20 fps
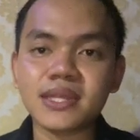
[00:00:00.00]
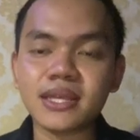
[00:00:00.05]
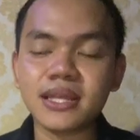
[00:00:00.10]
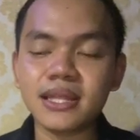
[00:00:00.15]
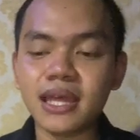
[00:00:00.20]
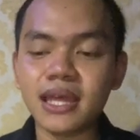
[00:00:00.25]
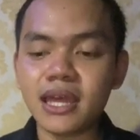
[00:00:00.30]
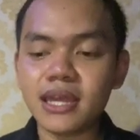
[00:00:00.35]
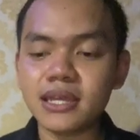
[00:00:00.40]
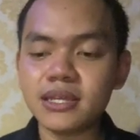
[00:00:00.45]

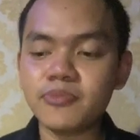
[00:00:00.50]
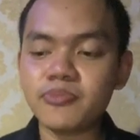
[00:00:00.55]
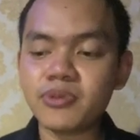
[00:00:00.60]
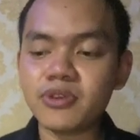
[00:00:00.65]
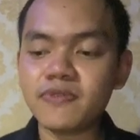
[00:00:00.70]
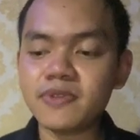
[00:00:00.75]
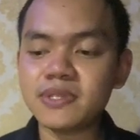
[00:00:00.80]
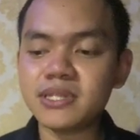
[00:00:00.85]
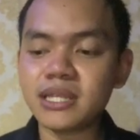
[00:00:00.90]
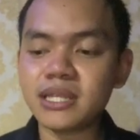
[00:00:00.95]
Like
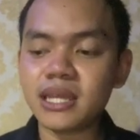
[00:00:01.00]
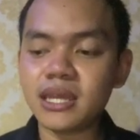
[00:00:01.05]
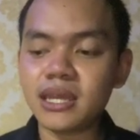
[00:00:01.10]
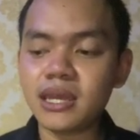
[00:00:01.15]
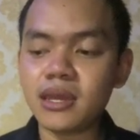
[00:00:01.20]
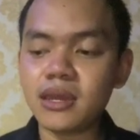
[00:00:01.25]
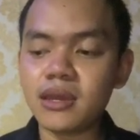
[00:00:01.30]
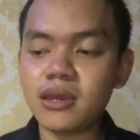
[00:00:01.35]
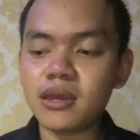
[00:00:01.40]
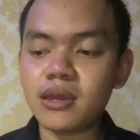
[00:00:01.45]

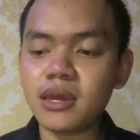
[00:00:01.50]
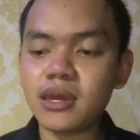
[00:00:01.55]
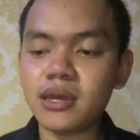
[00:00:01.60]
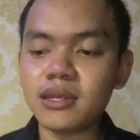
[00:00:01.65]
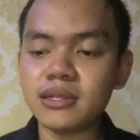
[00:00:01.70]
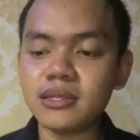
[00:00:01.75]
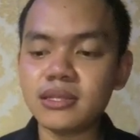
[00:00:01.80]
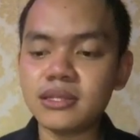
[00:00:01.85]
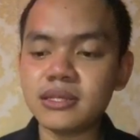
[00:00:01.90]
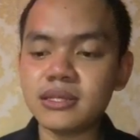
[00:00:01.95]
previously
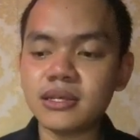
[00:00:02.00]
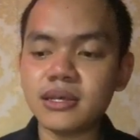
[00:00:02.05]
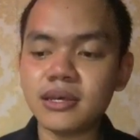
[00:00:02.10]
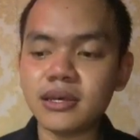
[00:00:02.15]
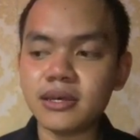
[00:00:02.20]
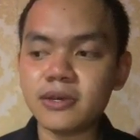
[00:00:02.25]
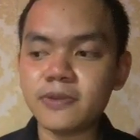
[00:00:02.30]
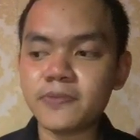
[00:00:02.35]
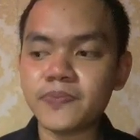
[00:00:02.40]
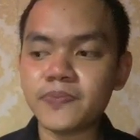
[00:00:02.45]
in the